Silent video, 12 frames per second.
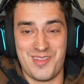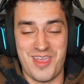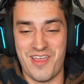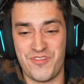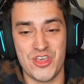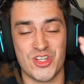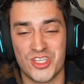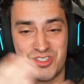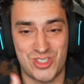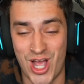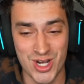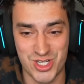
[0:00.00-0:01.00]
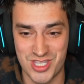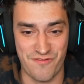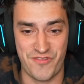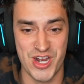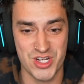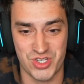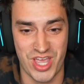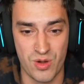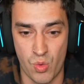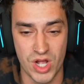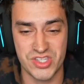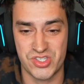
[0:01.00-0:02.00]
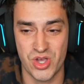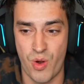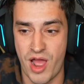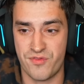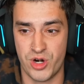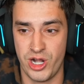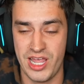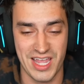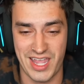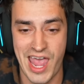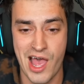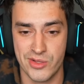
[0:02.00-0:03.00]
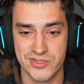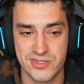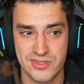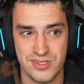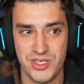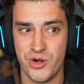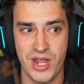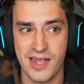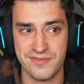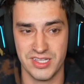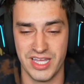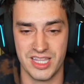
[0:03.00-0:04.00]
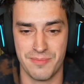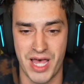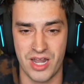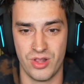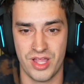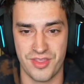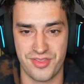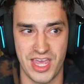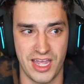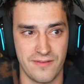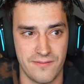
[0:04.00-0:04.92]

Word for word: if you just touch the finish line whatsoever, it counts. You don't have to land the bottle on the thing.